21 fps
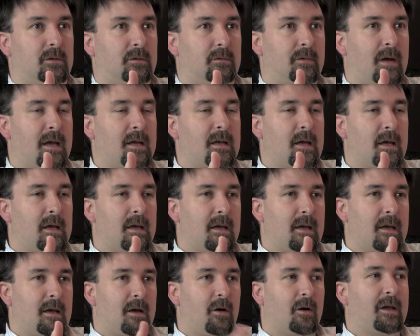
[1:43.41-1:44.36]
right?
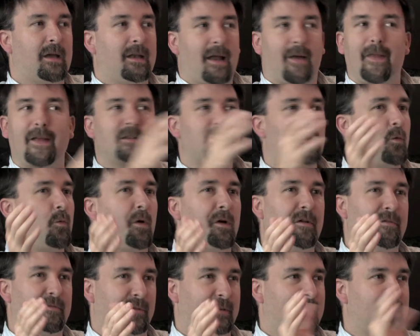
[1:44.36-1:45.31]
Okay, now that's all
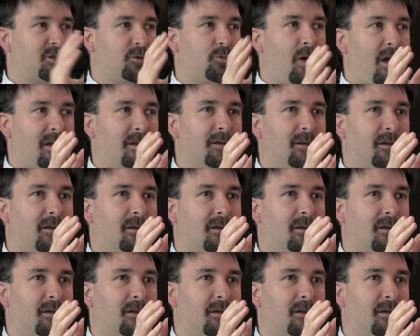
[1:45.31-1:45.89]
wonderful. That's great.